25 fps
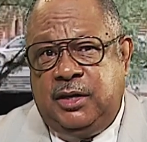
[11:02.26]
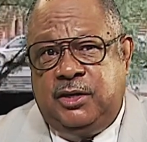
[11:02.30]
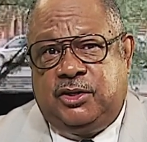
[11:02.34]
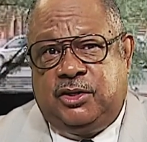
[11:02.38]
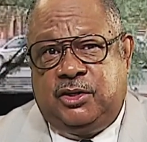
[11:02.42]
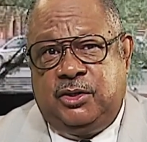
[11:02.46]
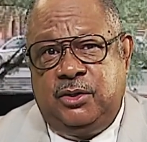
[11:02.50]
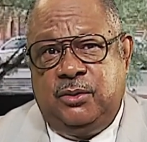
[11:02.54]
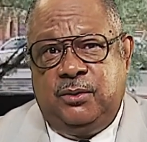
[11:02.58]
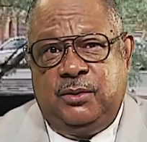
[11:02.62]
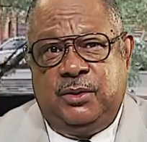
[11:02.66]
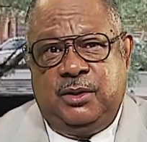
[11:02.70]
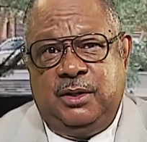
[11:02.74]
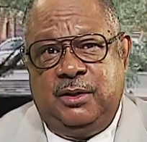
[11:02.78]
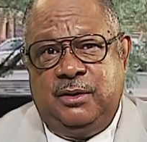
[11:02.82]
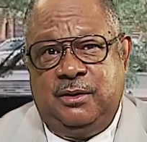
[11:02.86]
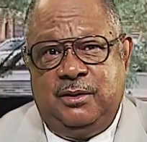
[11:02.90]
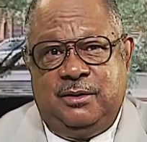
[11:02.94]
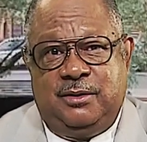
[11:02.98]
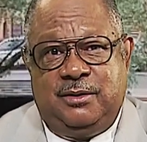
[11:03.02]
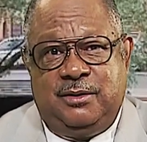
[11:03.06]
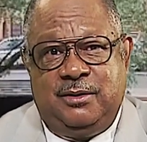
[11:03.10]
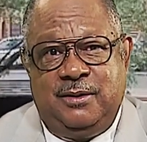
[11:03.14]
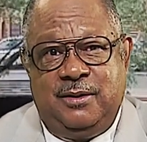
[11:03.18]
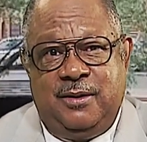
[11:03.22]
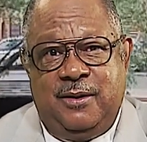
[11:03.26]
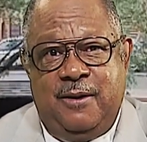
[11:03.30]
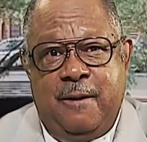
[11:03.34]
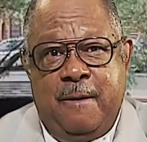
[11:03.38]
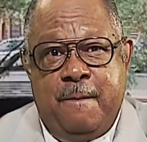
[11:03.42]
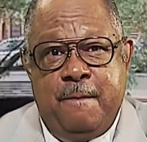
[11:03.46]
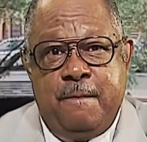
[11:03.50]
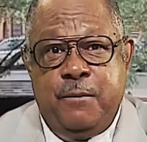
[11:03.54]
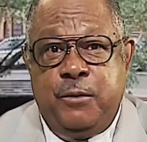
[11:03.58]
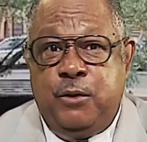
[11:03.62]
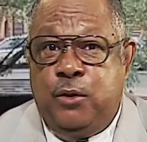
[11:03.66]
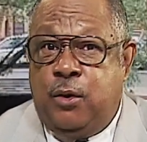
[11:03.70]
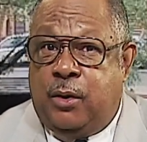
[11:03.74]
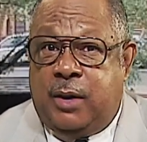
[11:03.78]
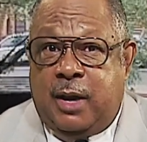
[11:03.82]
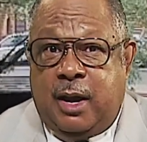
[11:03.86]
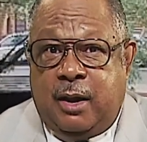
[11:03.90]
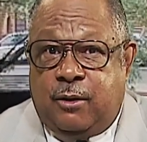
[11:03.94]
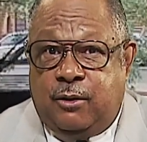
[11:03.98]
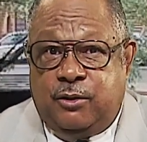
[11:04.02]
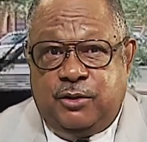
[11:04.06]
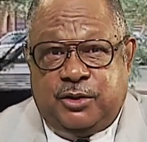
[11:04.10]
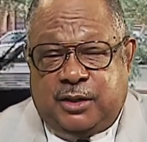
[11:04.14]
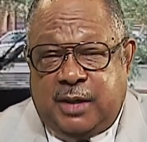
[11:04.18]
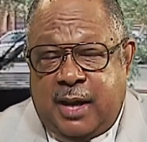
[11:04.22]
shootings. You're not
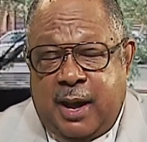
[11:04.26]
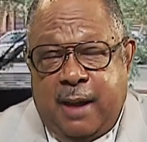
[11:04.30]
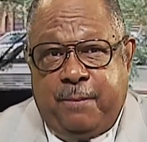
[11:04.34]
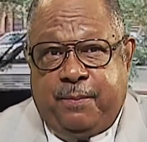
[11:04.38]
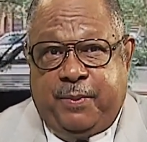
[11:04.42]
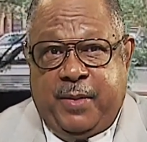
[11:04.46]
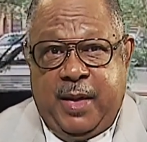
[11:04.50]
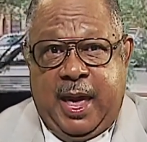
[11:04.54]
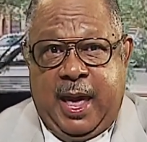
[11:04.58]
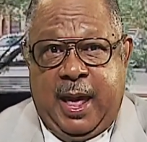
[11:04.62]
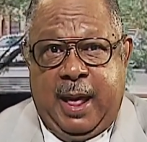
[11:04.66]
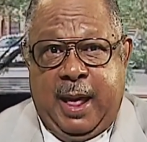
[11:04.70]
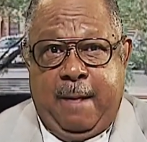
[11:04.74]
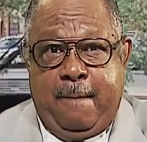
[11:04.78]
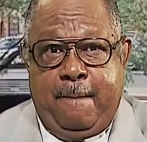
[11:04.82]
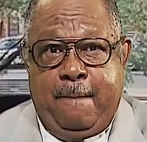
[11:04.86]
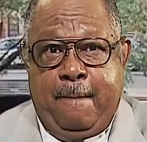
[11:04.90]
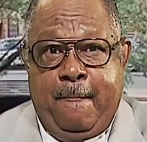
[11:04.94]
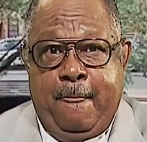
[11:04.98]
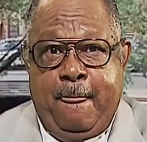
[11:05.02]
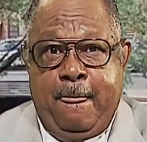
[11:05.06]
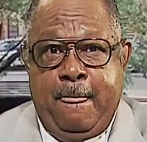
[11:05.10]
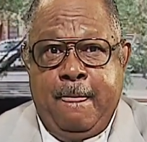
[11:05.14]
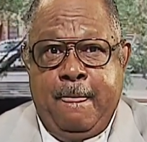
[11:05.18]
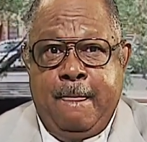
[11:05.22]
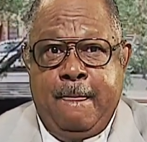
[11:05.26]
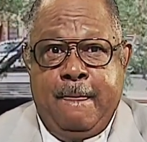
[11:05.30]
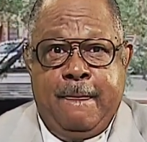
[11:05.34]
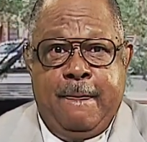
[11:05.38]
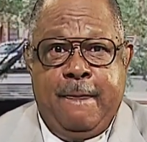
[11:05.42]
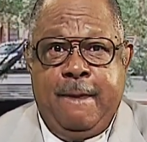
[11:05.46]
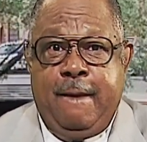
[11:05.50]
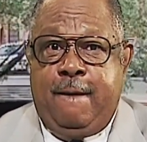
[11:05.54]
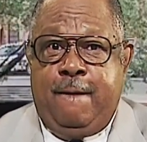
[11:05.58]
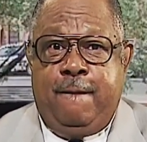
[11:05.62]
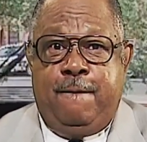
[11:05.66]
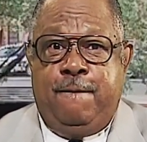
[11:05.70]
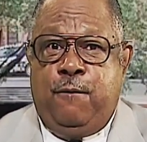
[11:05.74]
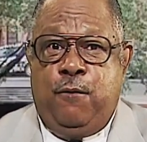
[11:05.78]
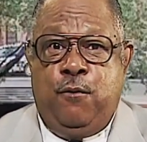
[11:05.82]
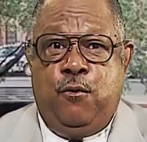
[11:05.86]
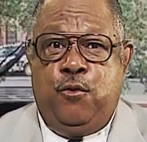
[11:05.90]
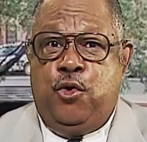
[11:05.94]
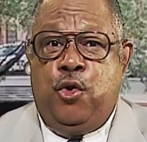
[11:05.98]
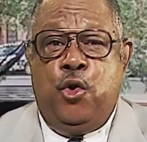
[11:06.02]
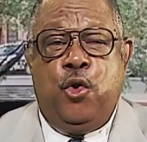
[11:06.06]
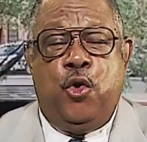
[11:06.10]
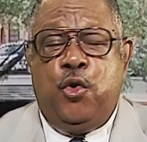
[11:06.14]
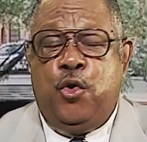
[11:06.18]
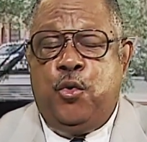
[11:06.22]
going to stop that. You, you,
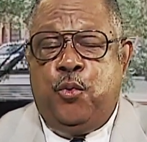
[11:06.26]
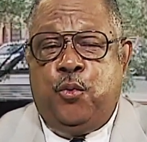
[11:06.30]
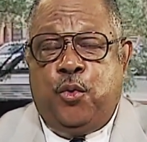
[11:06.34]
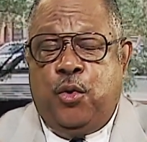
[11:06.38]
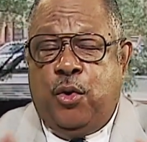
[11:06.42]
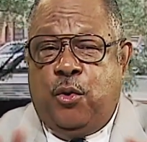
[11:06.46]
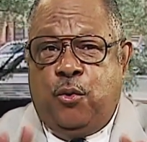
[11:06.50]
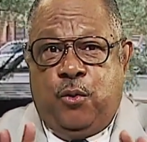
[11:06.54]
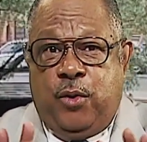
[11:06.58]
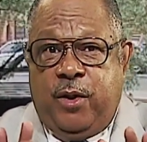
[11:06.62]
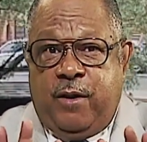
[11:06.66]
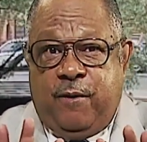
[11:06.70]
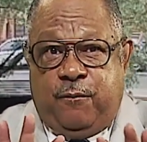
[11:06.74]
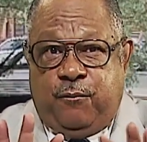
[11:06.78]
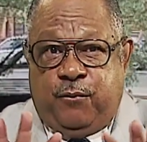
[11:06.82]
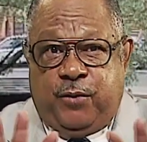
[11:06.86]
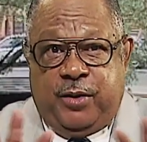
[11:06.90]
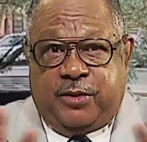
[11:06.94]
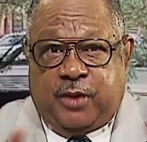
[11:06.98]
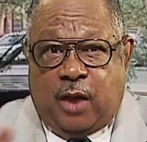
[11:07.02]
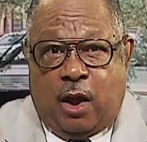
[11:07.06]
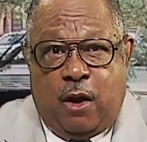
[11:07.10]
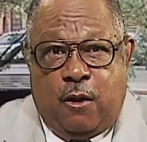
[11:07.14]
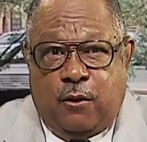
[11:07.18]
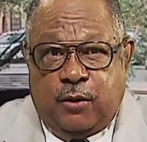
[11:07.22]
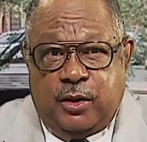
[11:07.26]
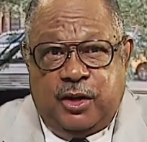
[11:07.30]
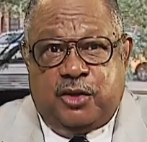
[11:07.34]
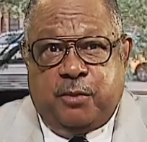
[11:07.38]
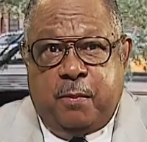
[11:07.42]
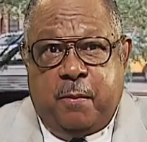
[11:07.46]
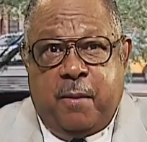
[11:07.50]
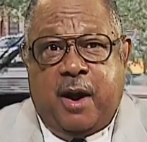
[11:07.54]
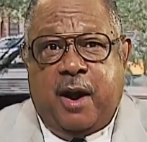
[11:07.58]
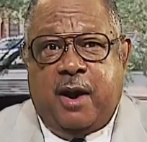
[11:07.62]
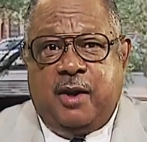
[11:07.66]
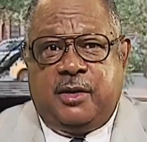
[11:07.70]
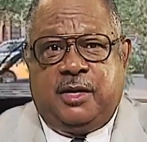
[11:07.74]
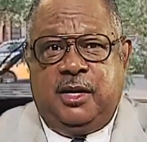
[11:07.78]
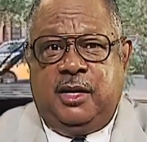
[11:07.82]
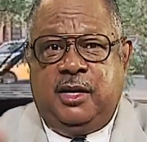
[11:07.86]
you with, with all this march of